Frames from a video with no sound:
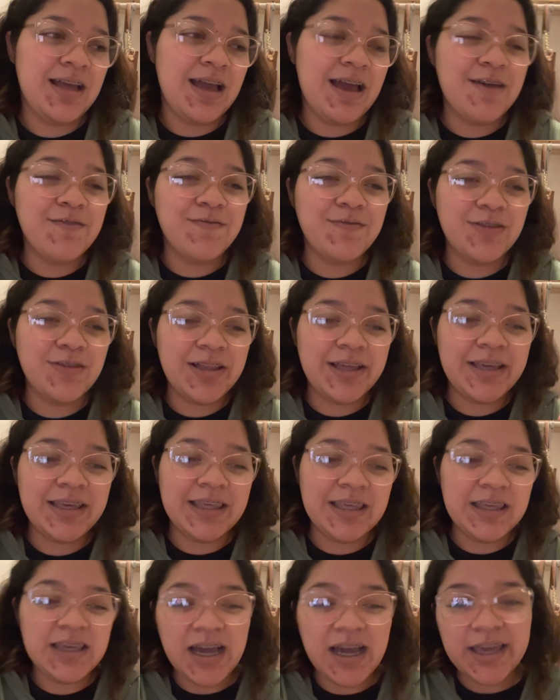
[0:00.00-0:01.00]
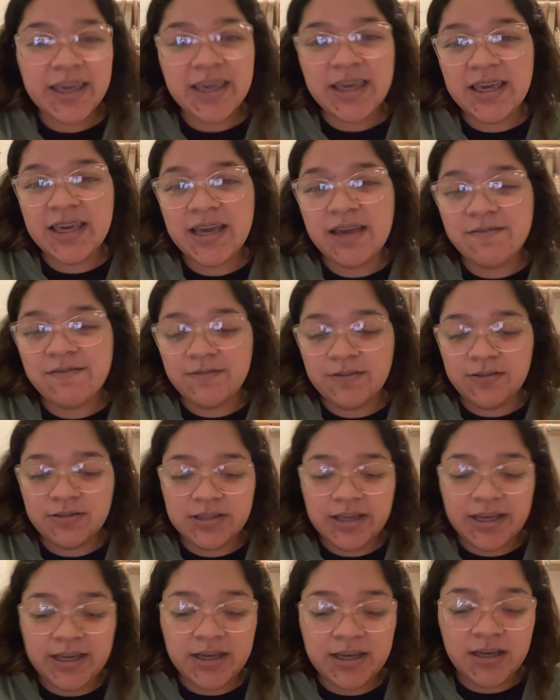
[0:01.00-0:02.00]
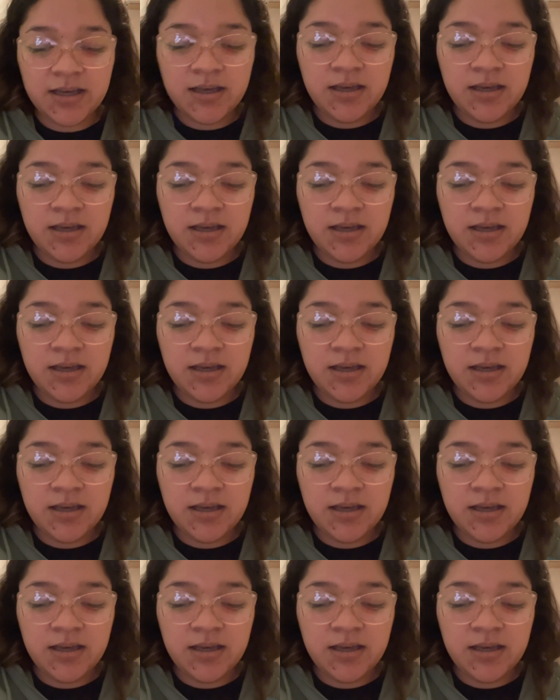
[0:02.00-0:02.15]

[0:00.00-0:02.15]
i feel like yucky i feel like